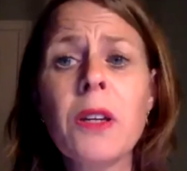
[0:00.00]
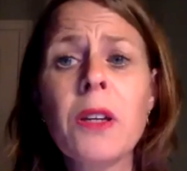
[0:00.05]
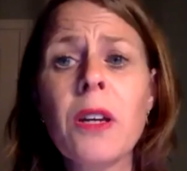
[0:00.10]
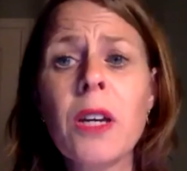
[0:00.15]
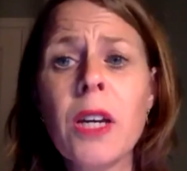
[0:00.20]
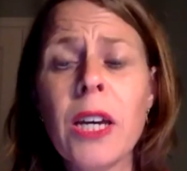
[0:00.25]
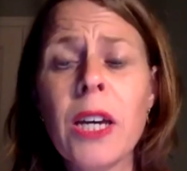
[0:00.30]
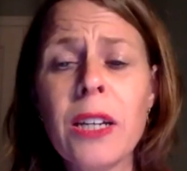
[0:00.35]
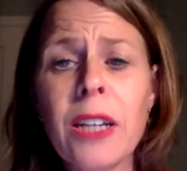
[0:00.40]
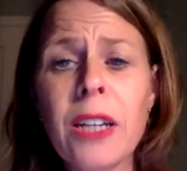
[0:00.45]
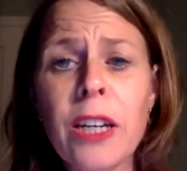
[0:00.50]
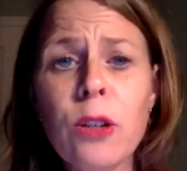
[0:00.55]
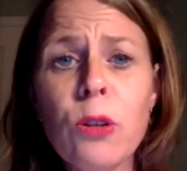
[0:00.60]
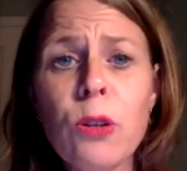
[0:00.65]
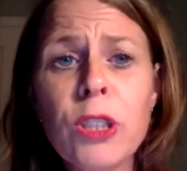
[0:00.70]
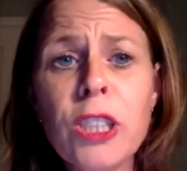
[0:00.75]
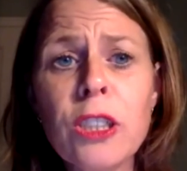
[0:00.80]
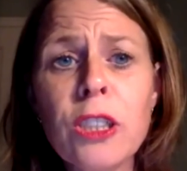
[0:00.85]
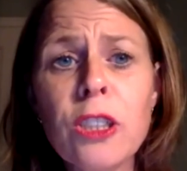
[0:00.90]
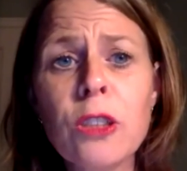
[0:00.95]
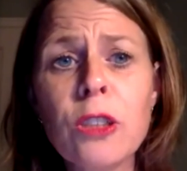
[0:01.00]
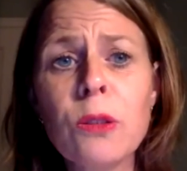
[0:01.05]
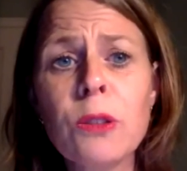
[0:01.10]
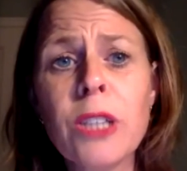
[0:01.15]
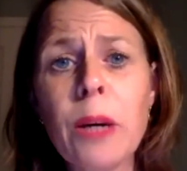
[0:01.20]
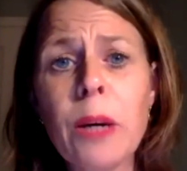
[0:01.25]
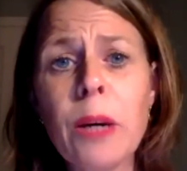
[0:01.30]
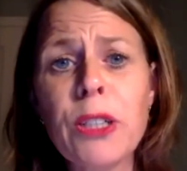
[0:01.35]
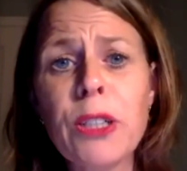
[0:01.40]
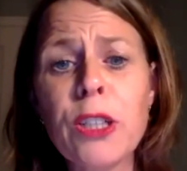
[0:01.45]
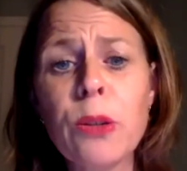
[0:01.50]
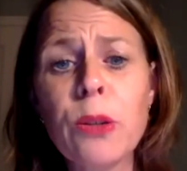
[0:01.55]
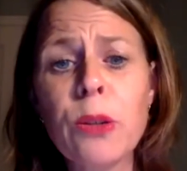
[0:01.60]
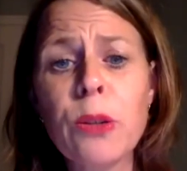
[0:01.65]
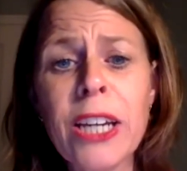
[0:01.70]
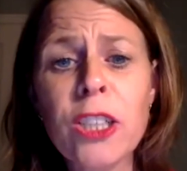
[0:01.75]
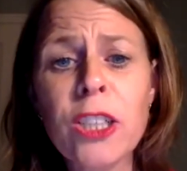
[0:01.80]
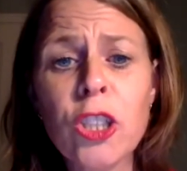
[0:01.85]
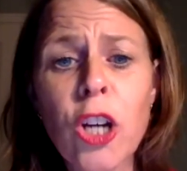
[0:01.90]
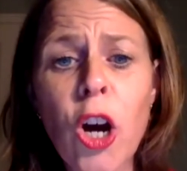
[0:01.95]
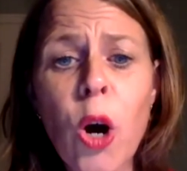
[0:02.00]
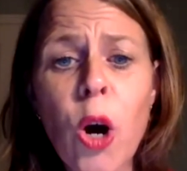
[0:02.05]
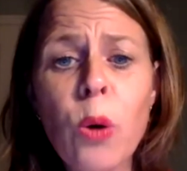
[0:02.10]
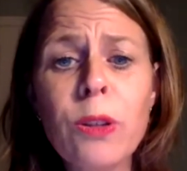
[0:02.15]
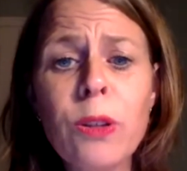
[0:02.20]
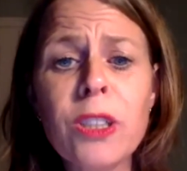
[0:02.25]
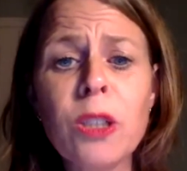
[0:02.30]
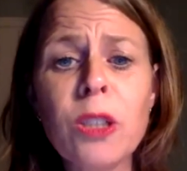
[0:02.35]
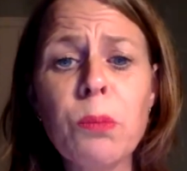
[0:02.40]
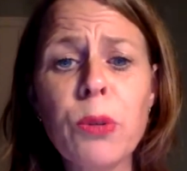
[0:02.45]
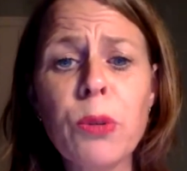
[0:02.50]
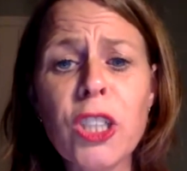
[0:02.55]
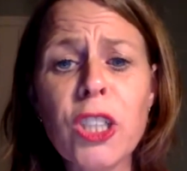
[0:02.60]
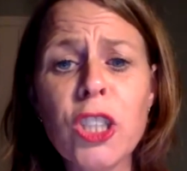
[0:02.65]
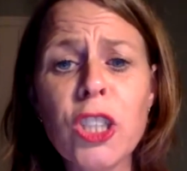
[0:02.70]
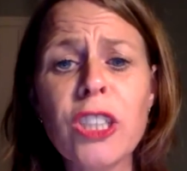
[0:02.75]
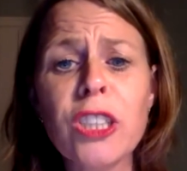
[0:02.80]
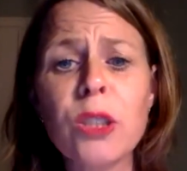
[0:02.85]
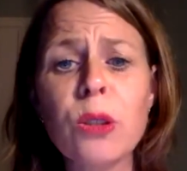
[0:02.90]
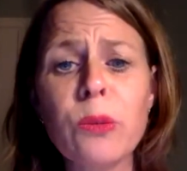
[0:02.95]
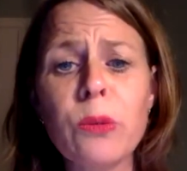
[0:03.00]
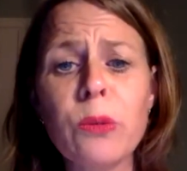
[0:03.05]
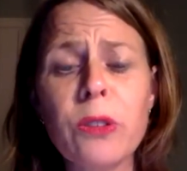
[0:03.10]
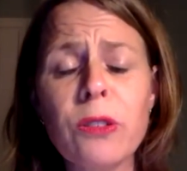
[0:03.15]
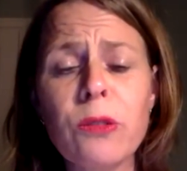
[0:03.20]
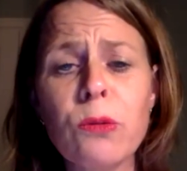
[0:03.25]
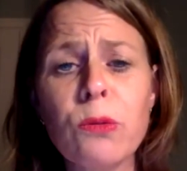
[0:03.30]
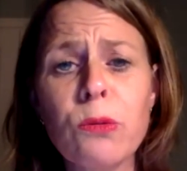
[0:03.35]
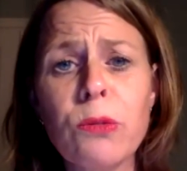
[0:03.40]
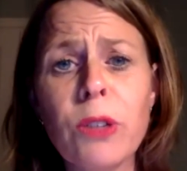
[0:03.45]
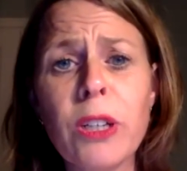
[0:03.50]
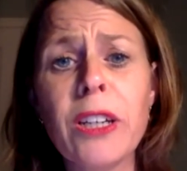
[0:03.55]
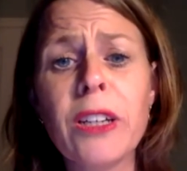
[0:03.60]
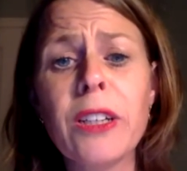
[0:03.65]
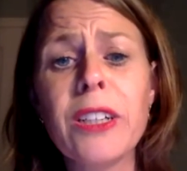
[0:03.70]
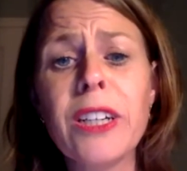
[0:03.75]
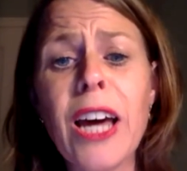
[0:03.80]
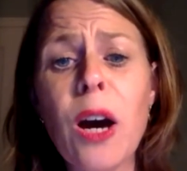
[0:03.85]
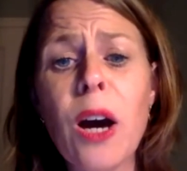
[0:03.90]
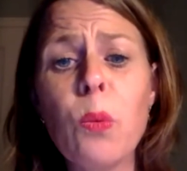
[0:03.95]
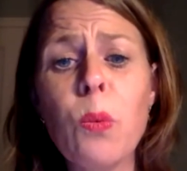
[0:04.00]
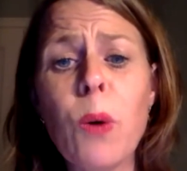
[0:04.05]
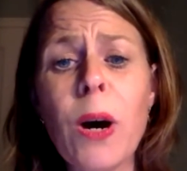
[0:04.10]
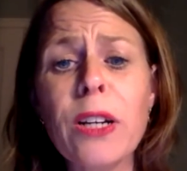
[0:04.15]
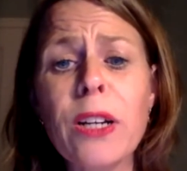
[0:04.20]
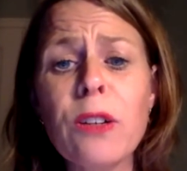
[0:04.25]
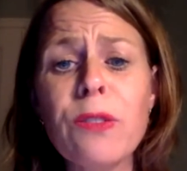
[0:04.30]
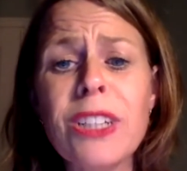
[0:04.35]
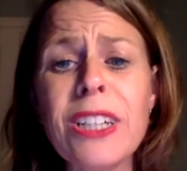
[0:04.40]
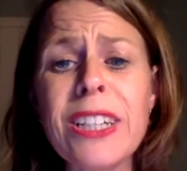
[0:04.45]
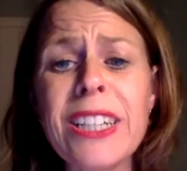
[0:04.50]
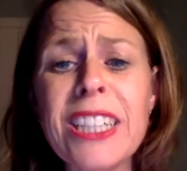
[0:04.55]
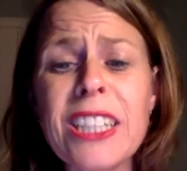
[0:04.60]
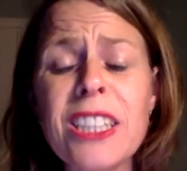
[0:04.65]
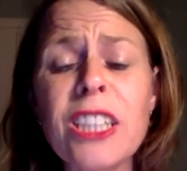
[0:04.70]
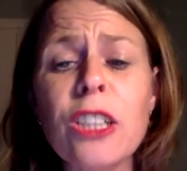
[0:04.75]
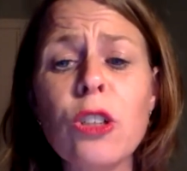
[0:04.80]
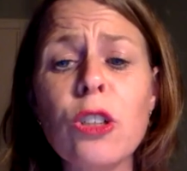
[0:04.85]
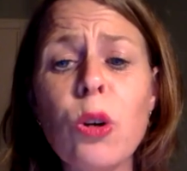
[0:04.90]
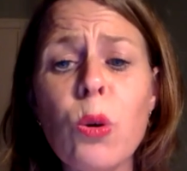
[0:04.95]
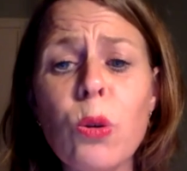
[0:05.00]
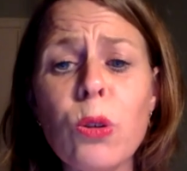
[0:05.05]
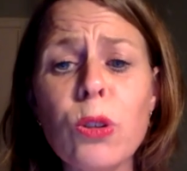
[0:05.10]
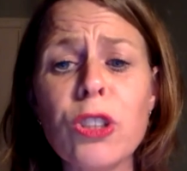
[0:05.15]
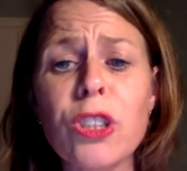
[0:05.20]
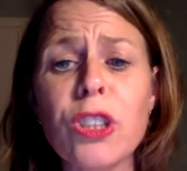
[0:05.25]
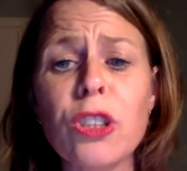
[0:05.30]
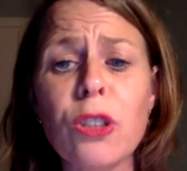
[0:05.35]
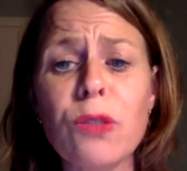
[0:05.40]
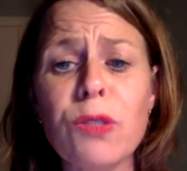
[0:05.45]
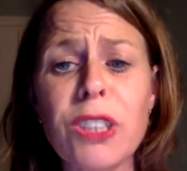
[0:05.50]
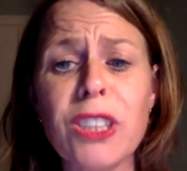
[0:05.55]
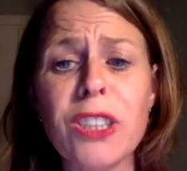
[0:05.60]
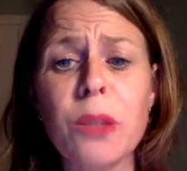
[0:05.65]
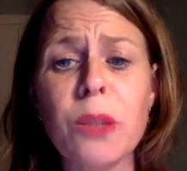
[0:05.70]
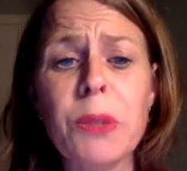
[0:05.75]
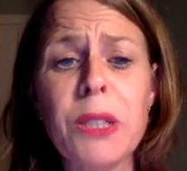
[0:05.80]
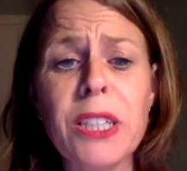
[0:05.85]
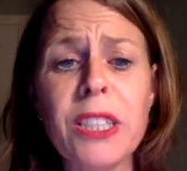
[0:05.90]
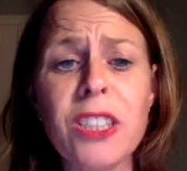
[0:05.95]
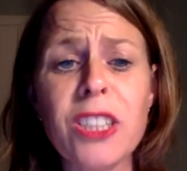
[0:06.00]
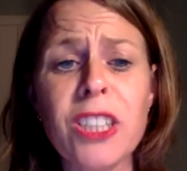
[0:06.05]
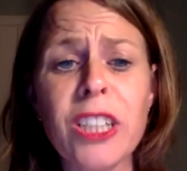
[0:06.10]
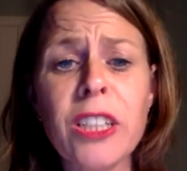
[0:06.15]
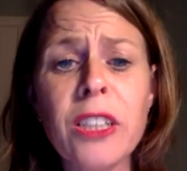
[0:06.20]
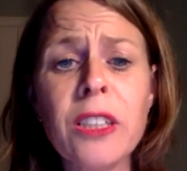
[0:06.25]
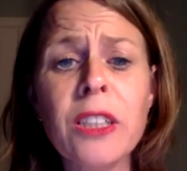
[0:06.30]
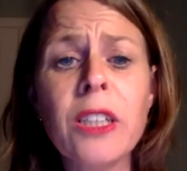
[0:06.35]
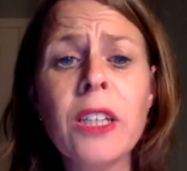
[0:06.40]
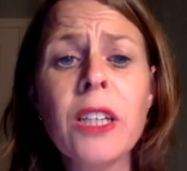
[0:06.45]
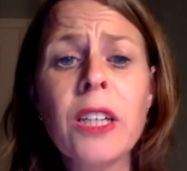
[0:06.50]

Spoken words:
And according to WHO, depression is now one of the leading causes of disability.